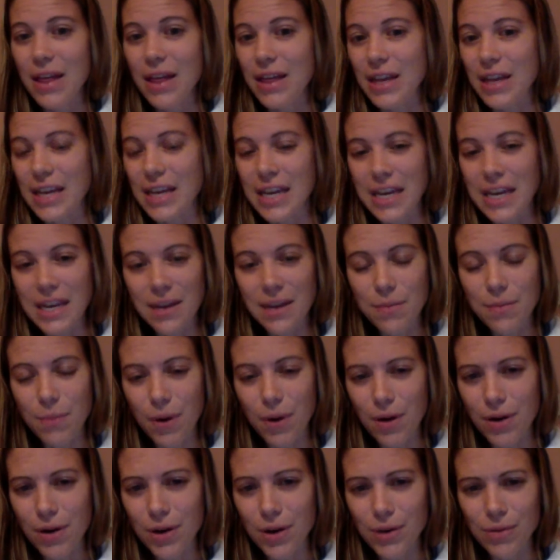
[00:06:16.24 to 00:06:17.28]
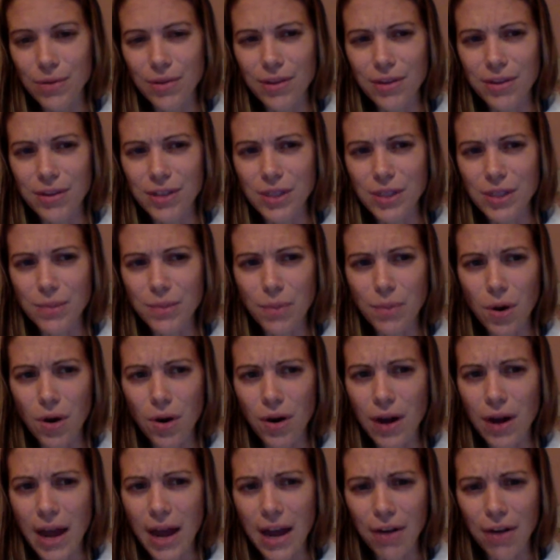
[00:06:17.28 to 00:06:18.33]
He borrowed the
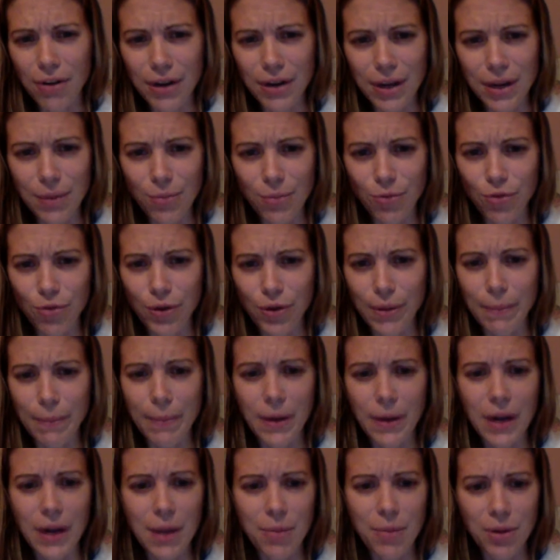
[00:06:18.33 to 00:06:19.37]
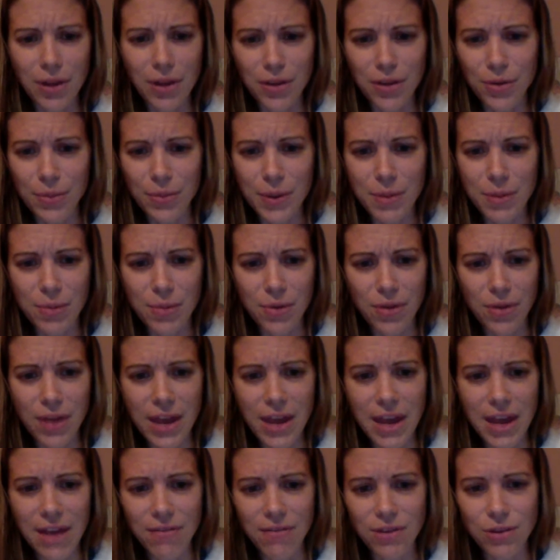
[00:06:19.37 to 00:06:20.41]
SMART acronym from a couple other people. They
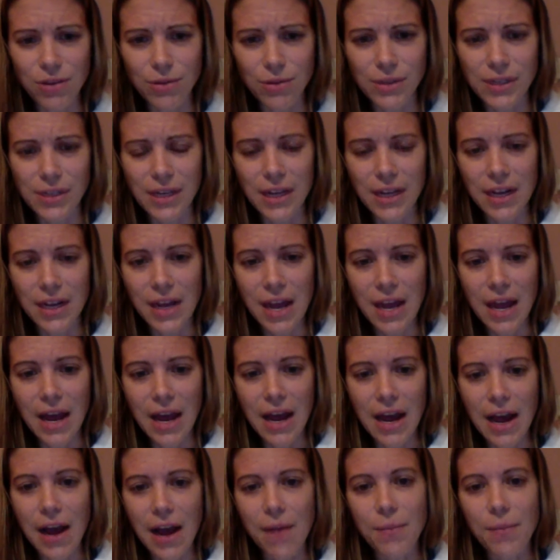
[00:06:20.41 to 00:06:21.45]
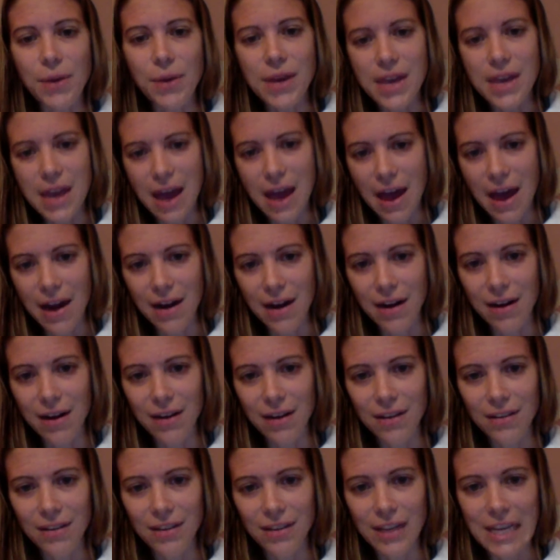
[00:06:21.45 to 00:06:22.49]
have used it, but he added
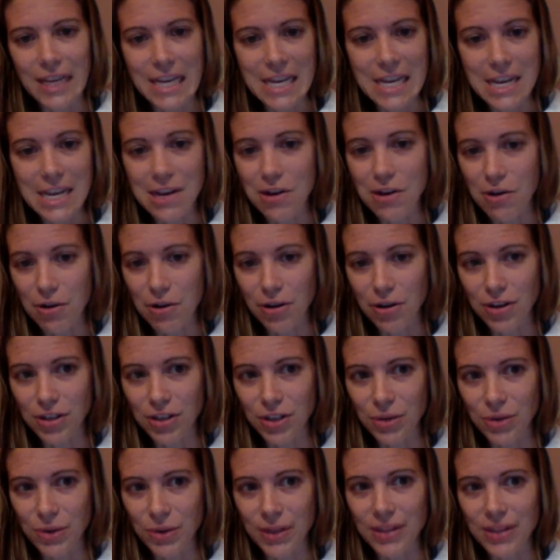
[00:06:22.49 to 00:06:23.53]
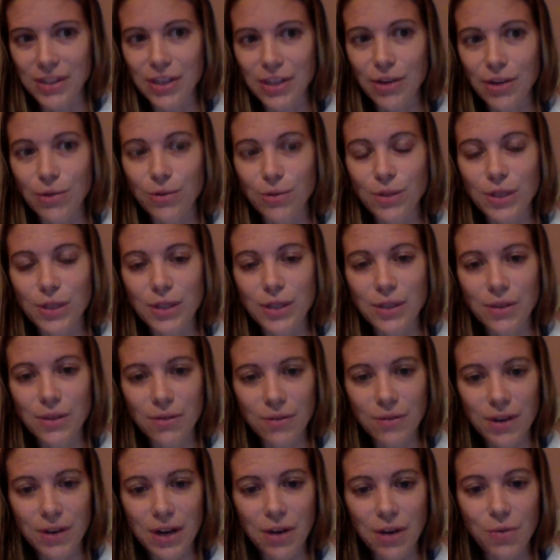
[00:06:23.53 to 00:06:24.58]
the ER to it. So,
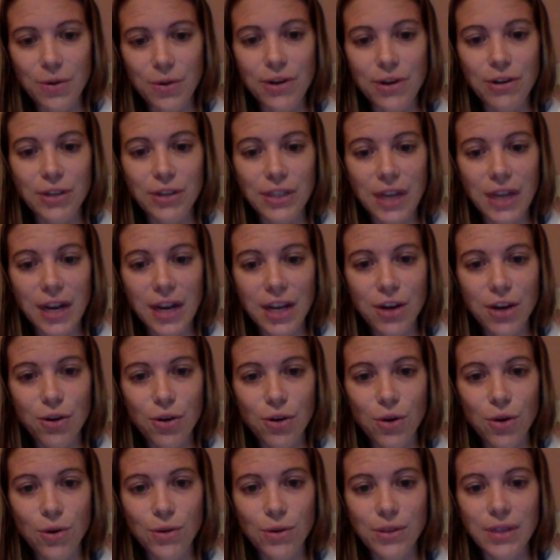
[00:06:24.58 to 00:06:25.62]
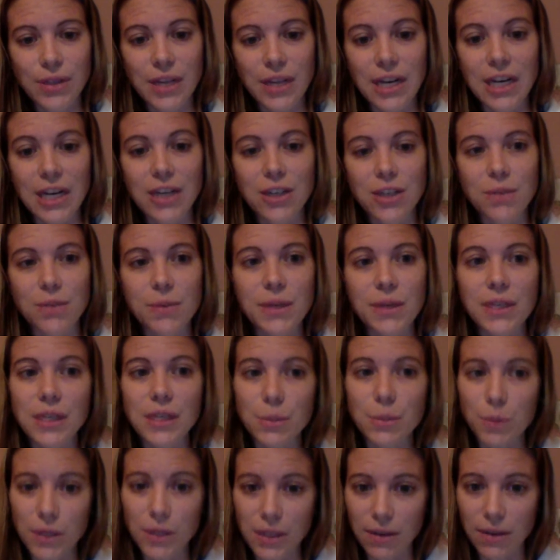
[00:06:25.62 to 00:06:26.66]
when you're setting your goals, they need to be
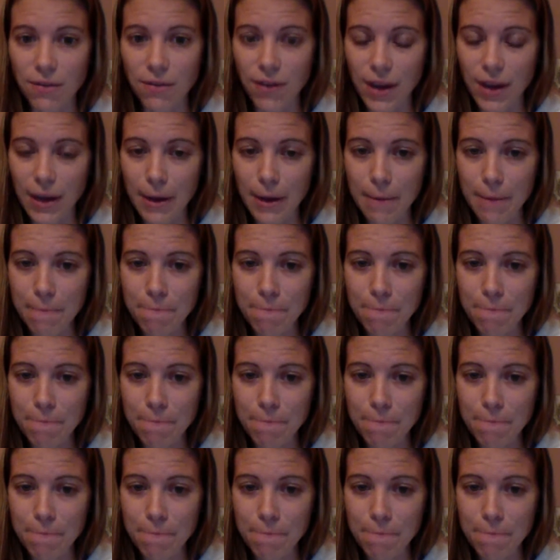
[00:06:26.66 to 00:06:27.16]
specific,